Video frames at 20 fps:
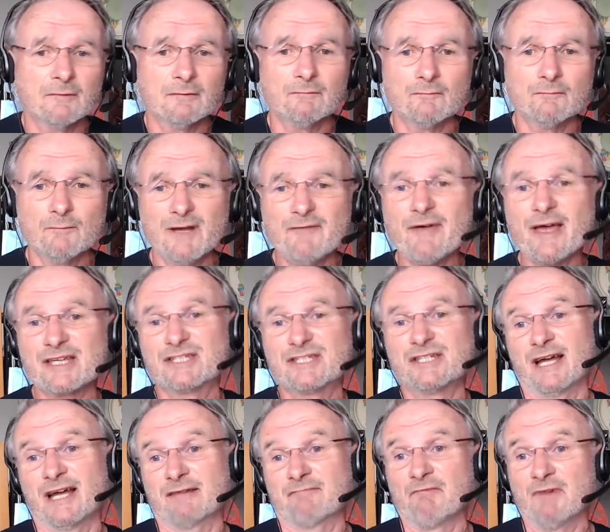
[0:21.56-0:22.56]
we've actually
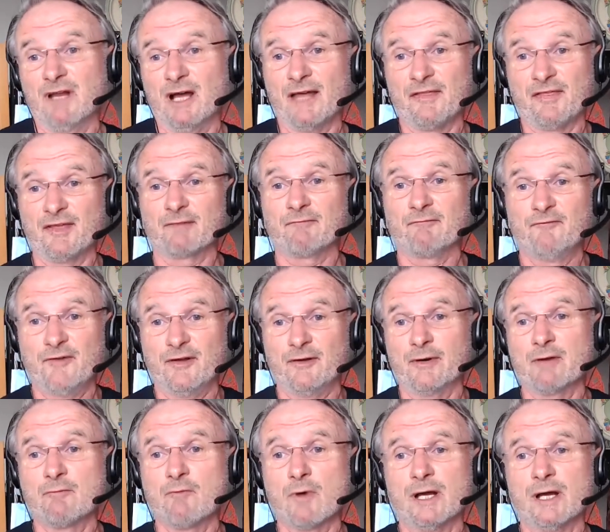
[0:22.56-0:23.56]
done, I think,
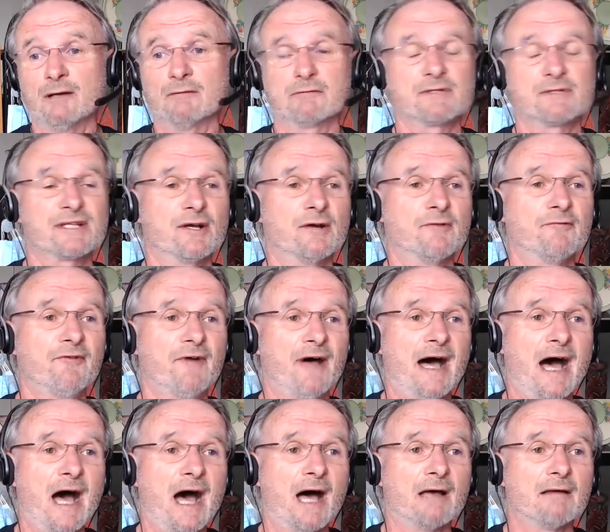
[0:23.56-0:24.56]
very well so
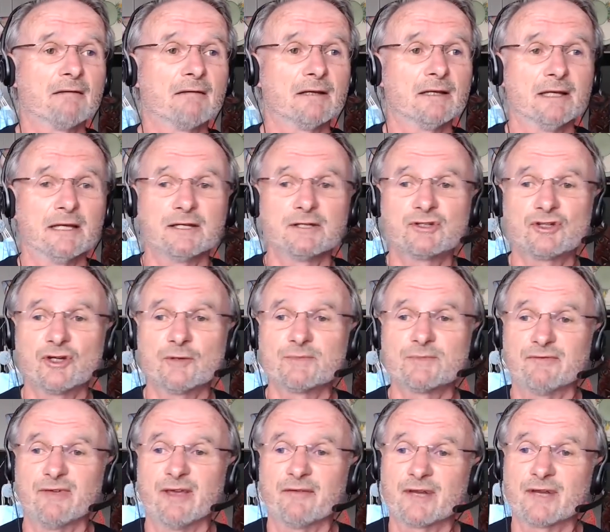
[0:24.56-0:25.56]
far in terms
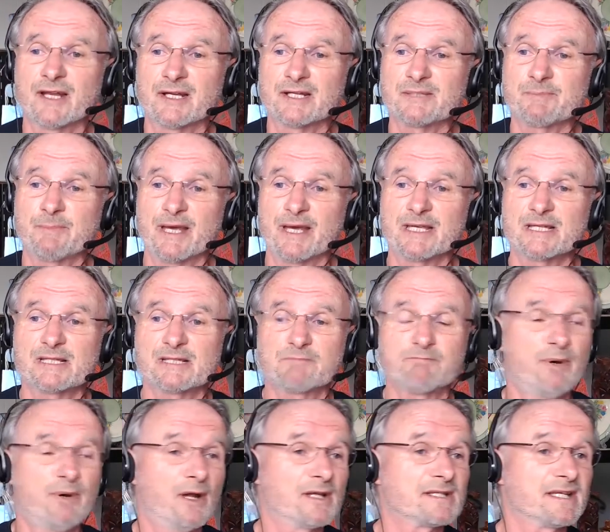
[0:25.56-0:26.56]
of evidence based
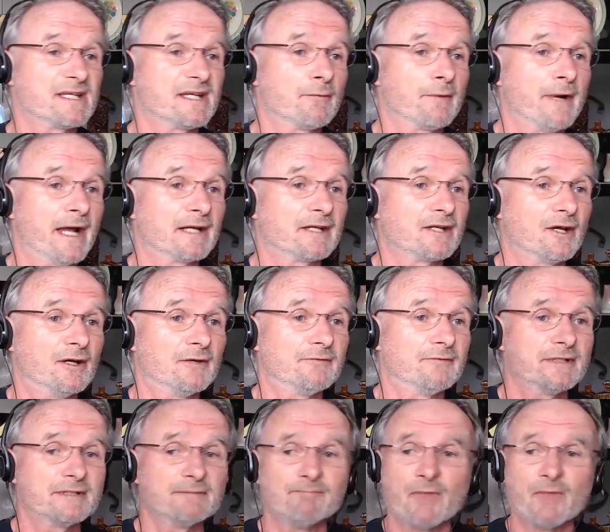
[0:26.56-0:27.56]
policy around
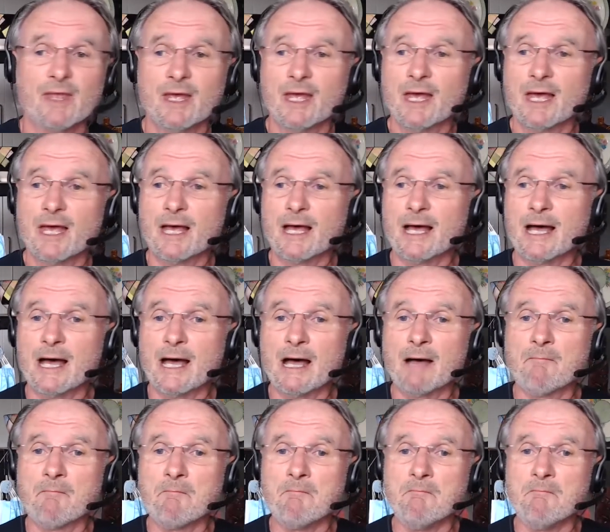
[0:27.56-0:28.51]
COVID um,